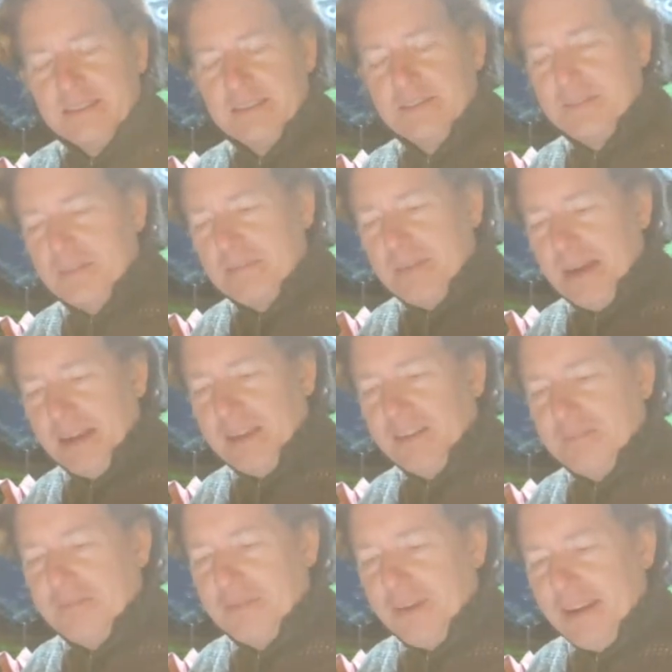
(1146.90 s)
From my
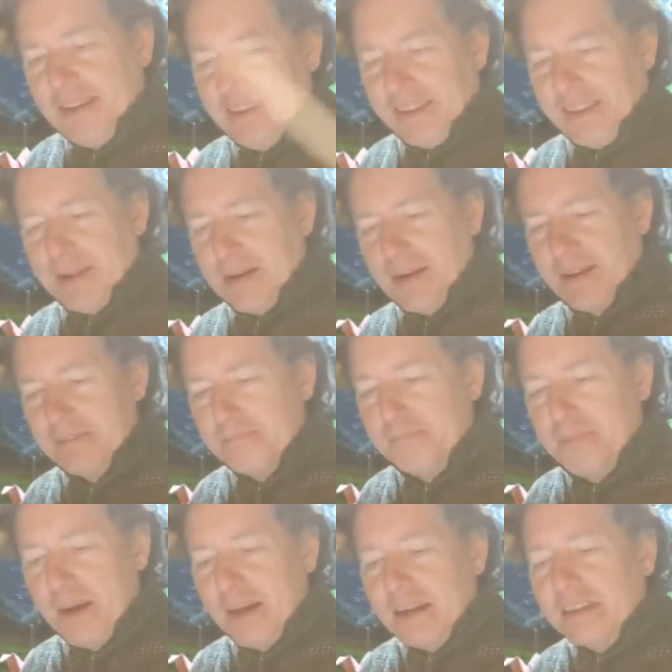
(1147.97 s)
good friends at the
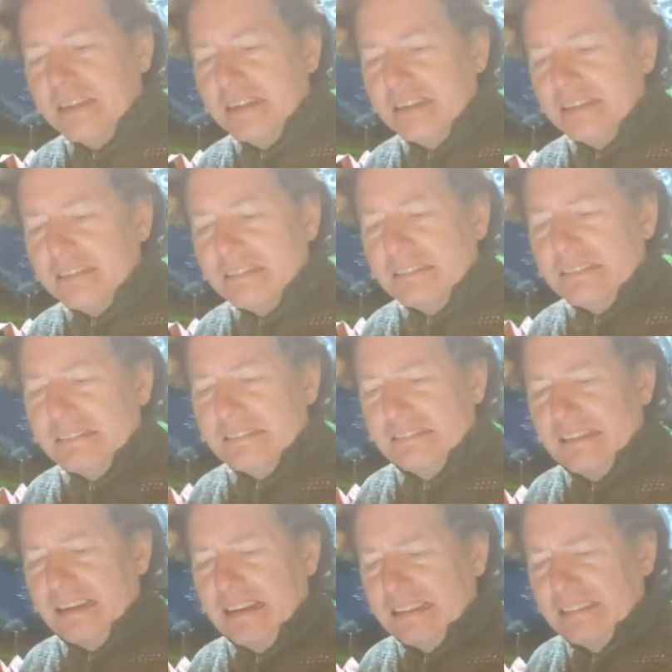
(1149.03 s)

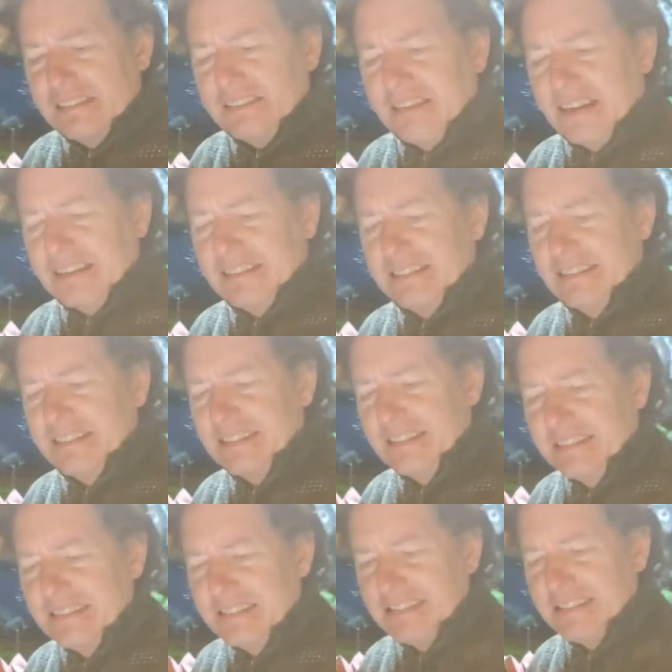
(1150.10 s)
Buzz Extracts,
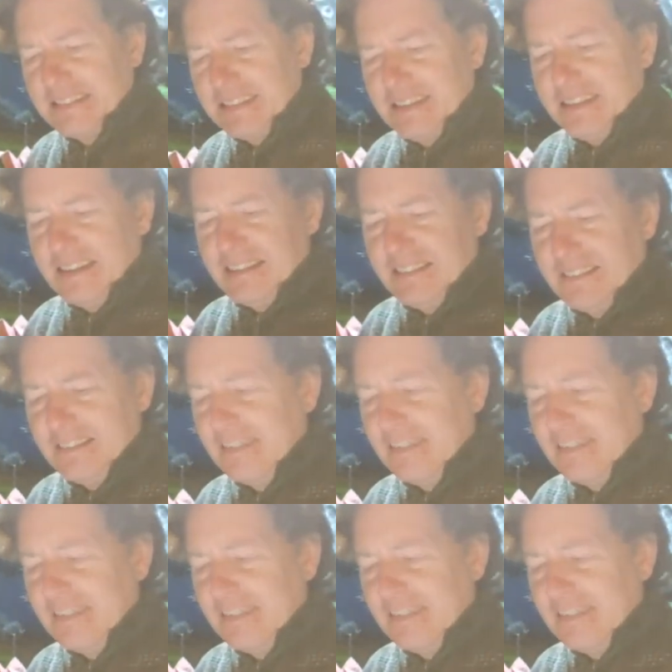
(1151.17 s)
you know.